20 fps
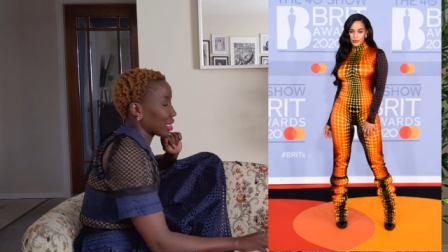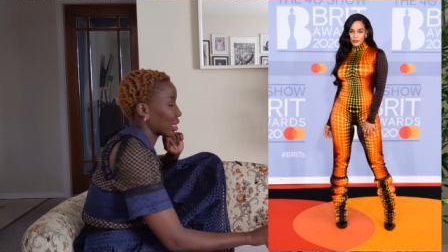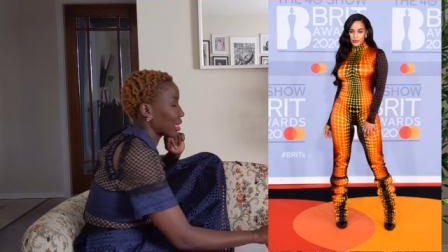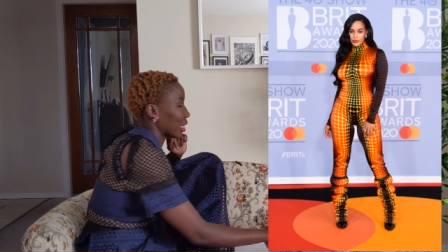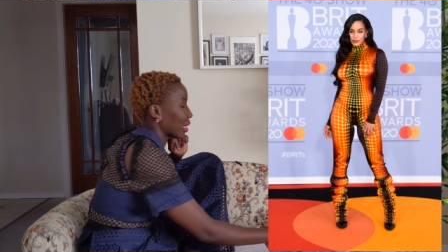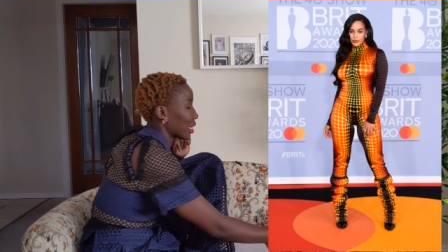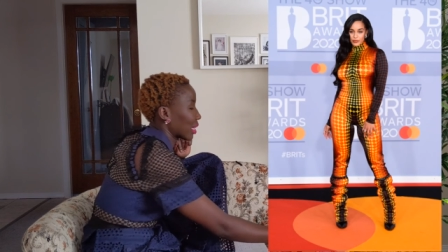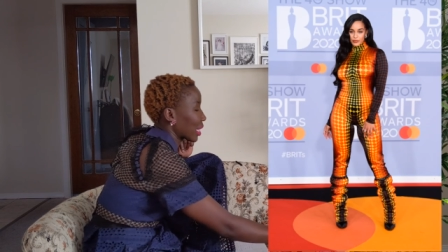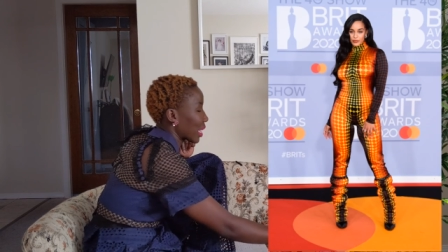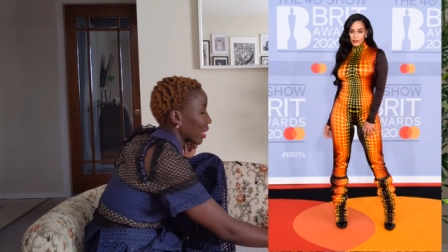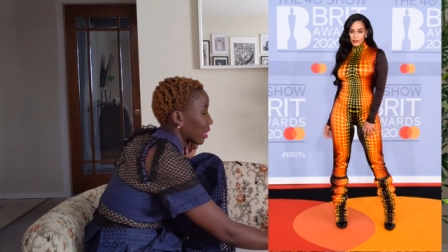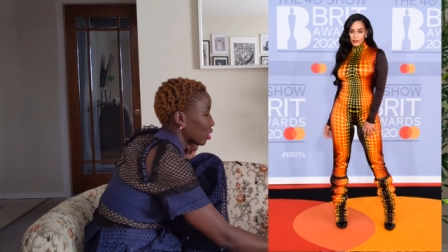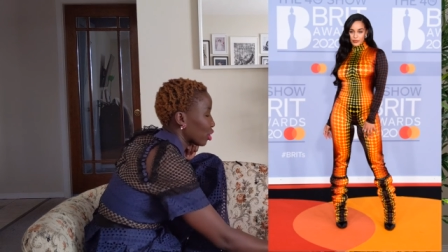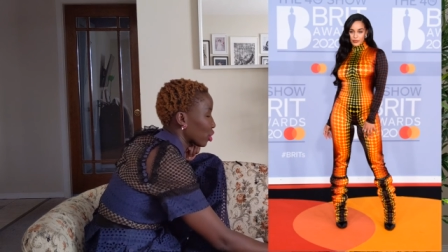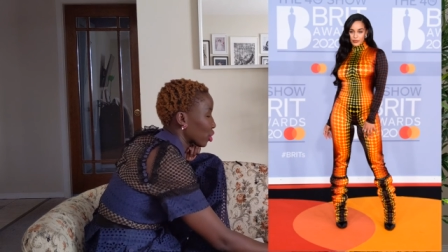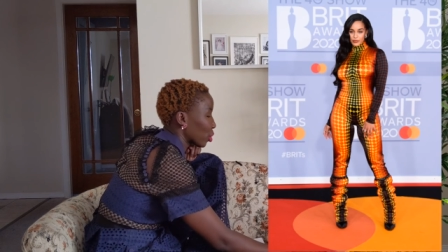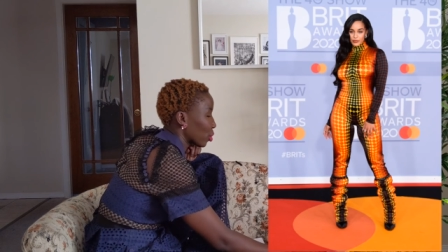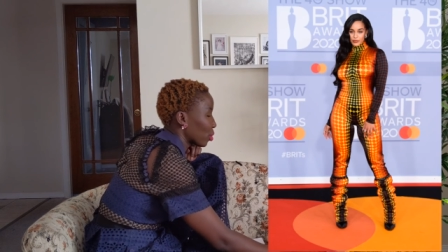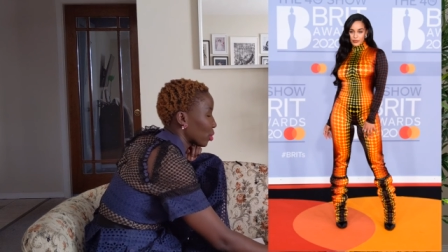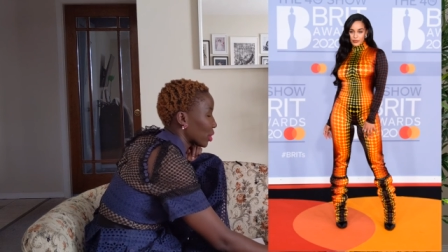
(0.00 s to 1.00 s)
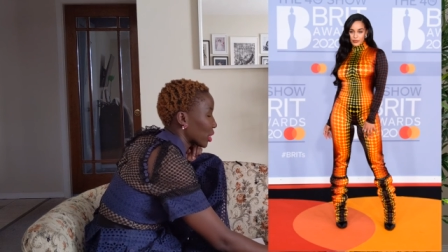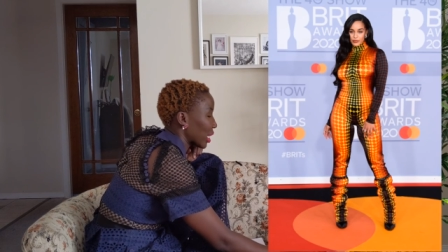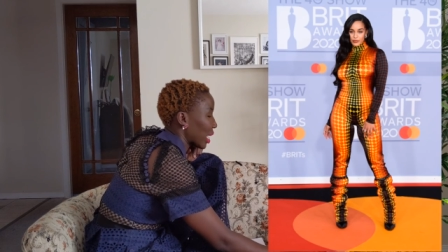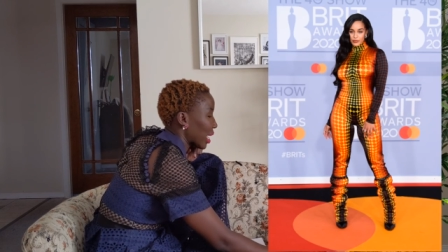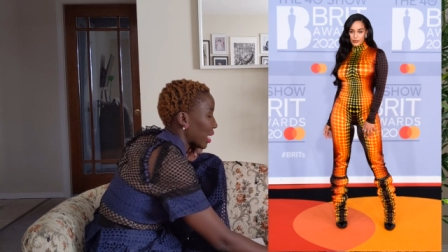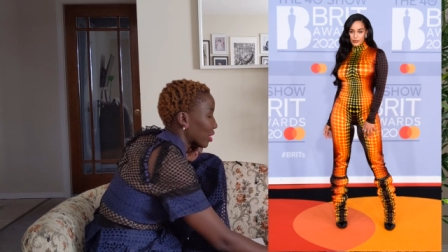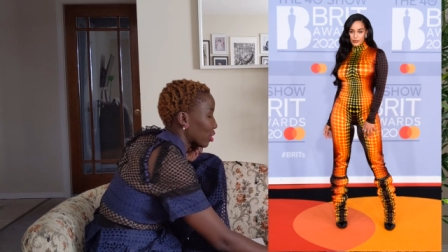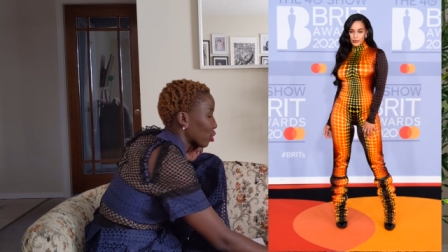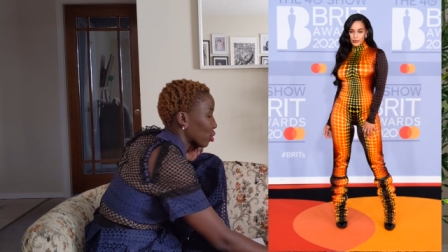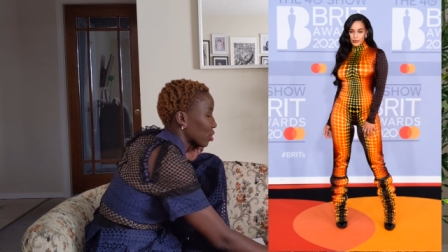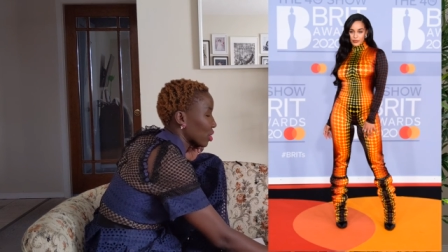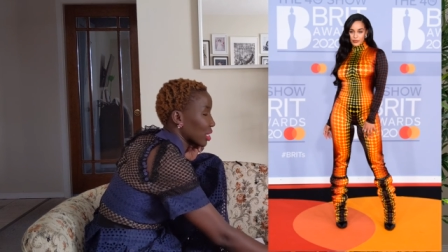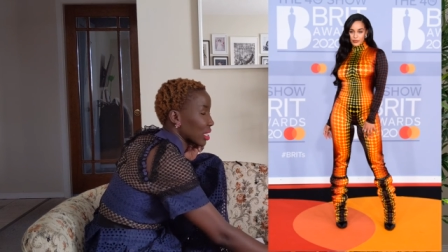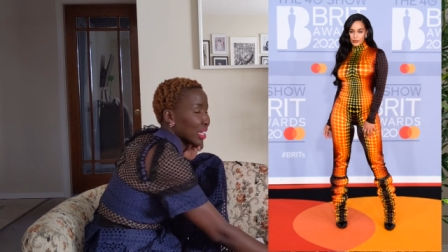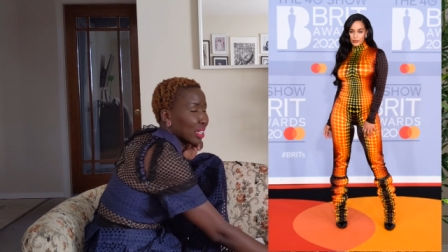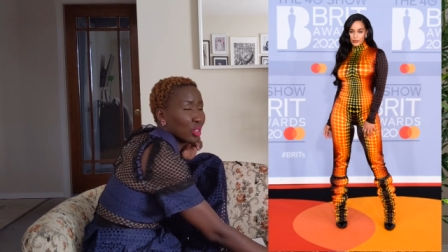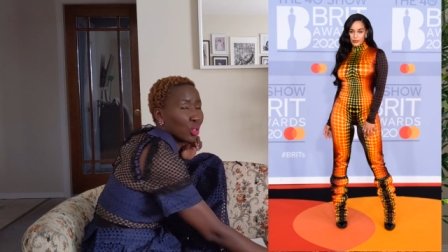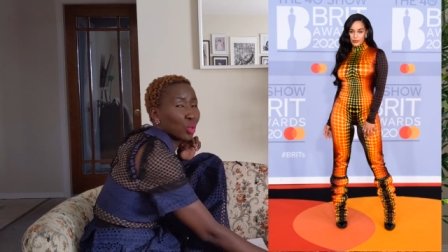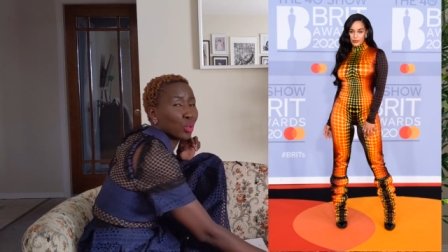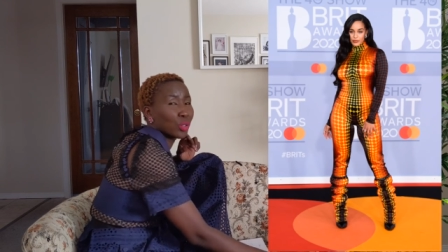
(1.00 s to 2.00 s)
Like, I don't
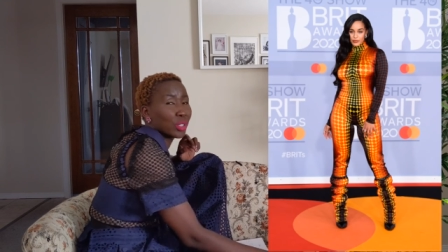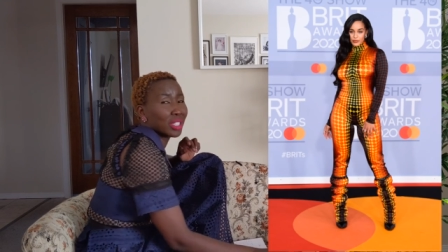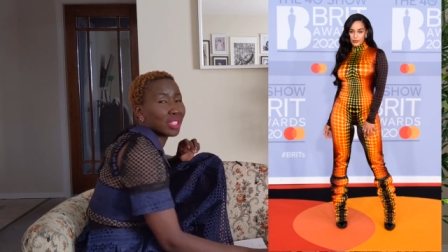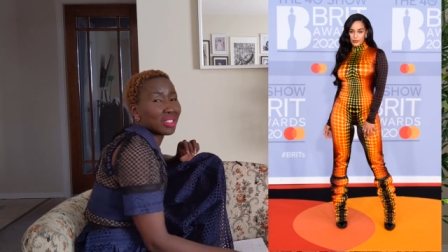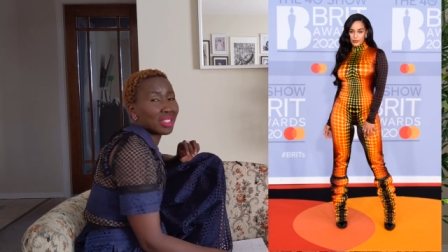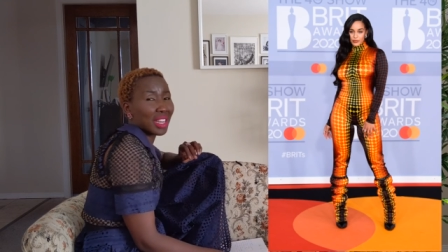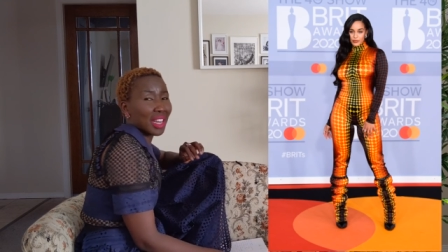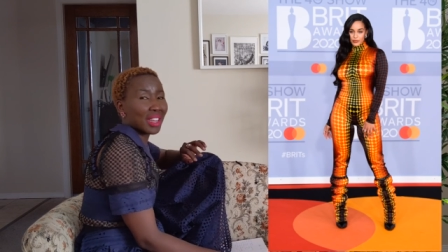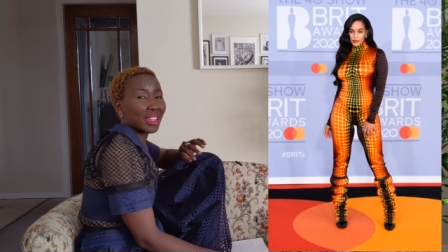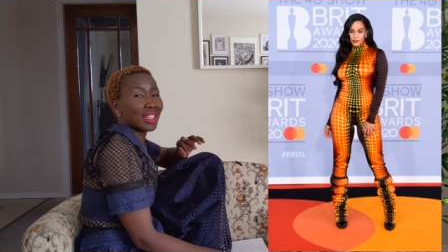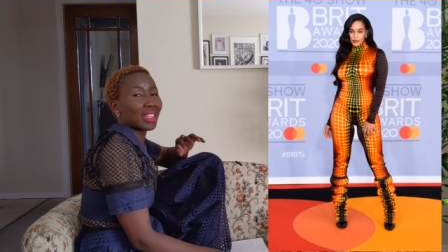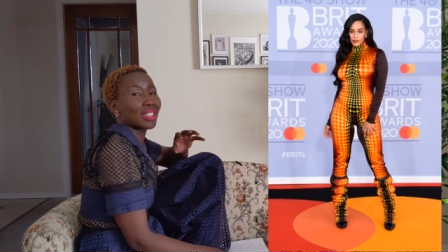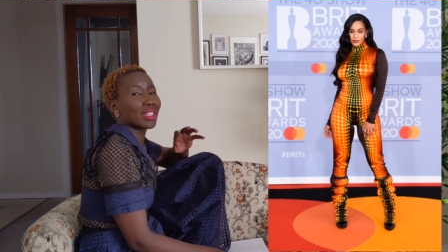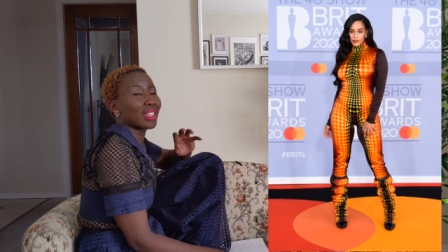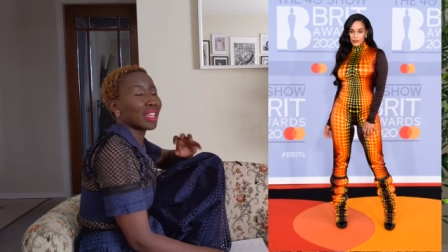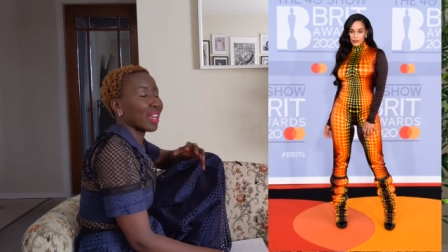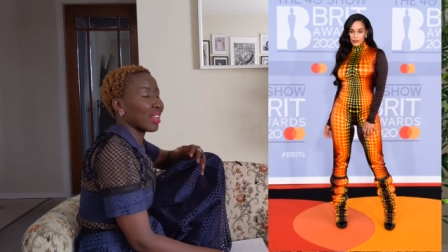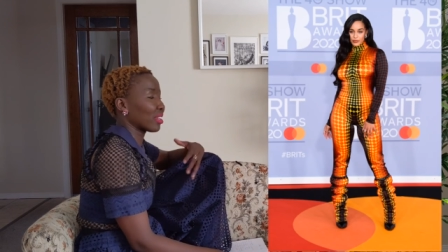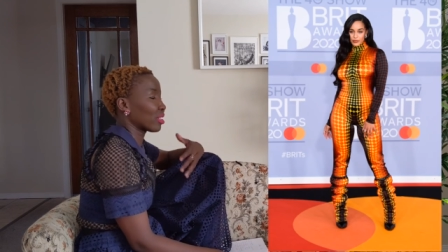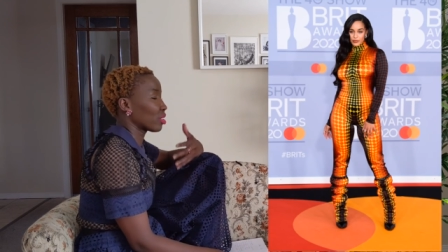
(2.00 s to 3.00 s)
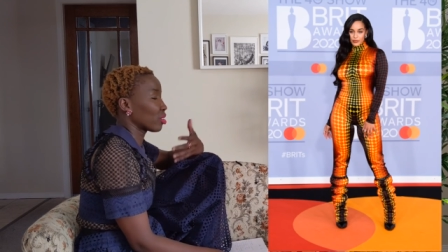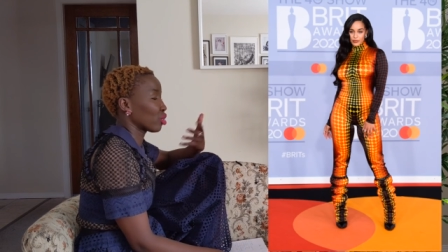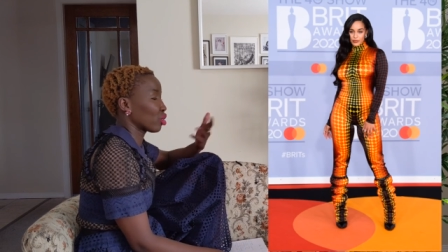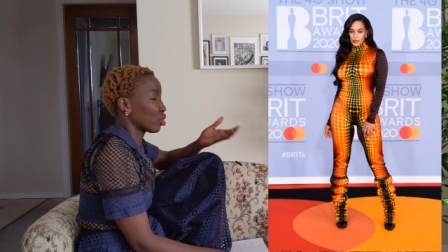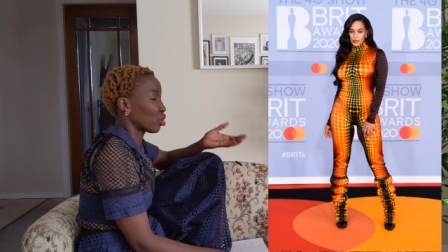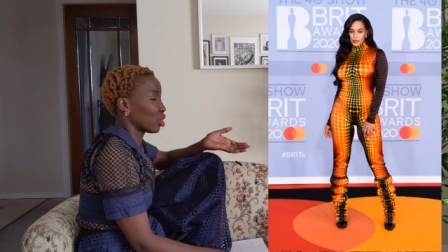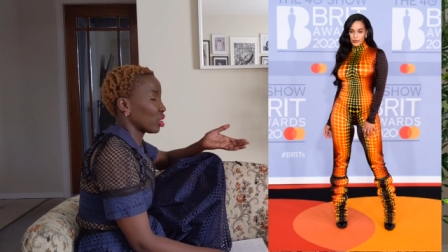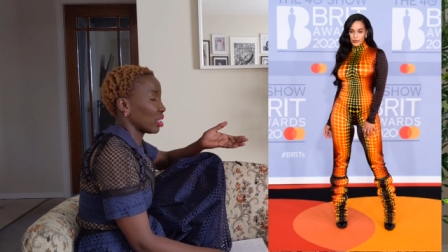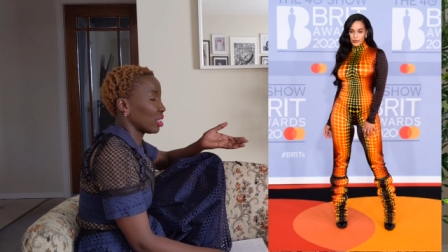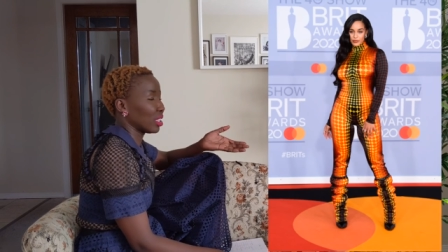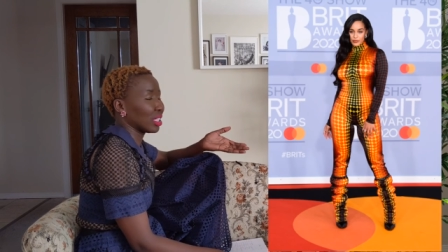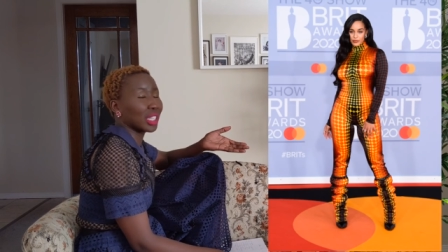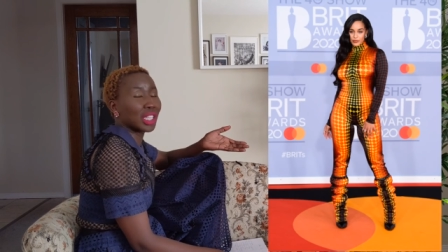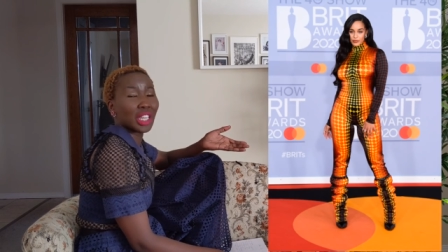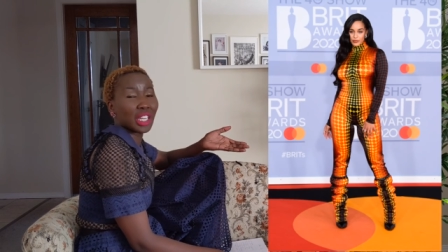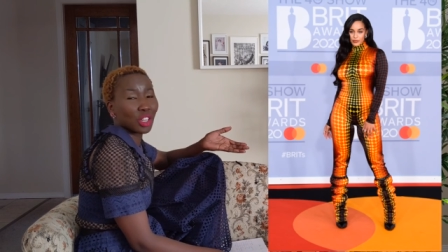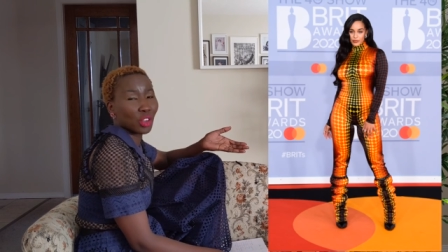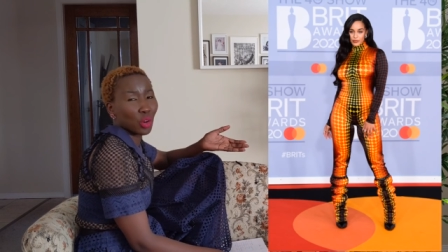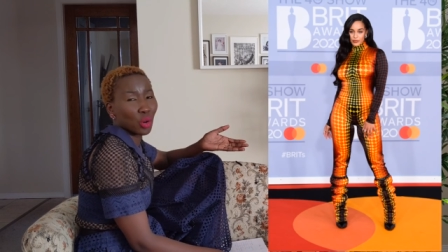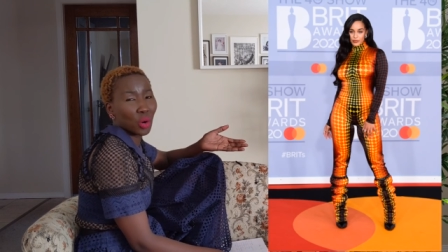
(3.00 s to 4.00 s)
understand who decided that she
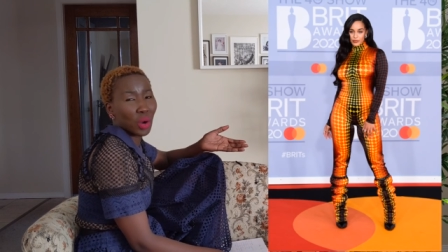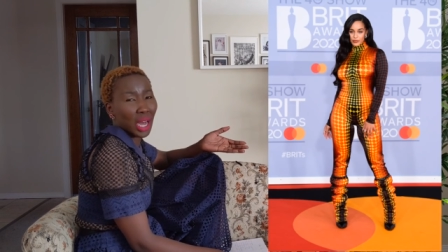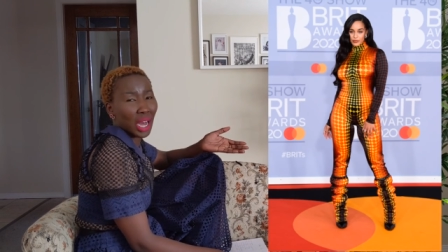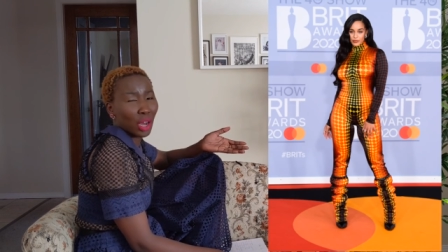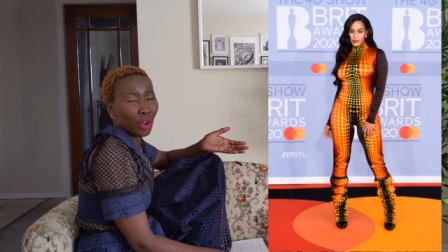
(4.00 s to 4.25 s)
can go